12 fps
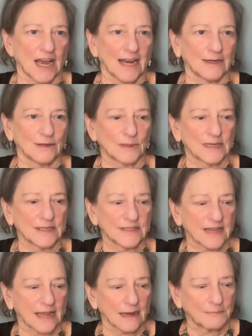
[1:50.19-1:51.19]
I was
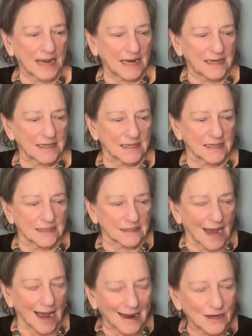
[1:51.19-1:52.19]
campaigning in
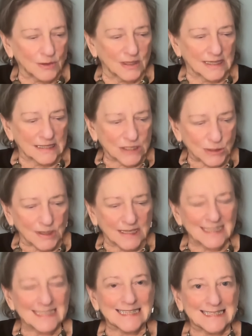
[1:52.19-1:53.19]
Iowa in
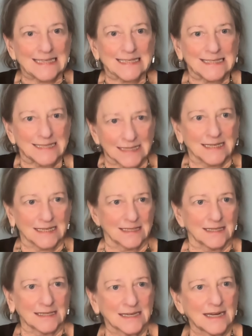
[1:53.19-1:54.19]

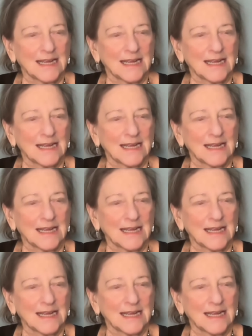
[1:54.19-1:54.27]
2016.